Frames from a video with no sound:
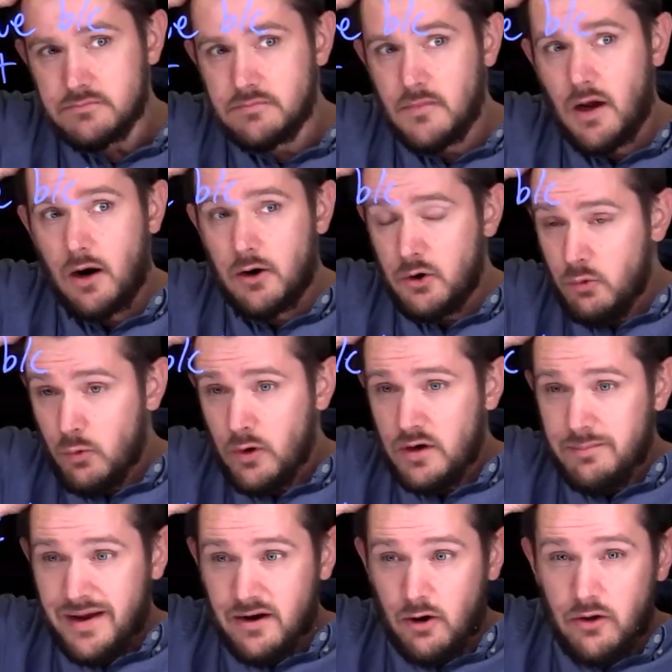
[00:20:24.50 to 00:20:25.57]
Are you worried
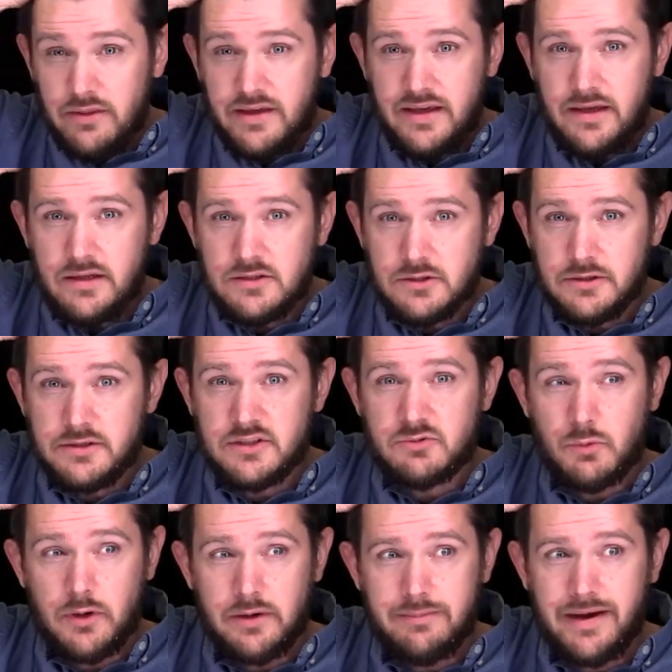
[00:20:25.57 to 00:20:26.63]
about all the kids, or are you just
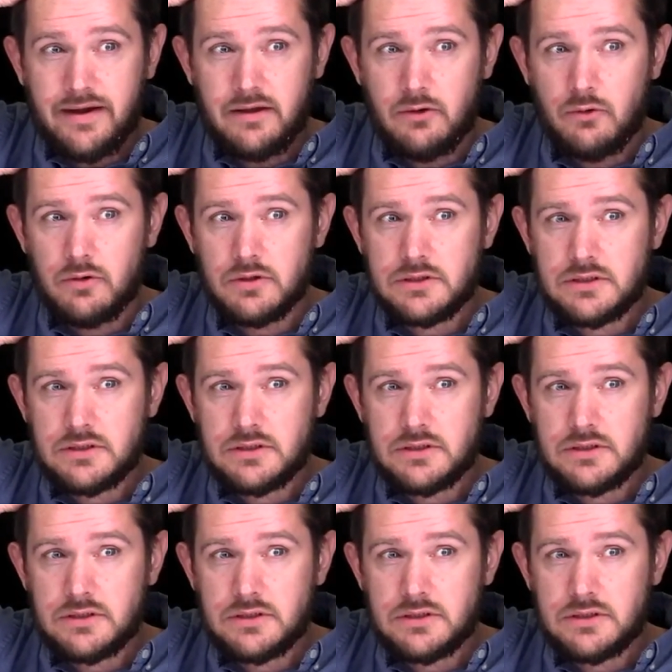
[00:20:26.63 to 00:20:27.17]
worried about yours?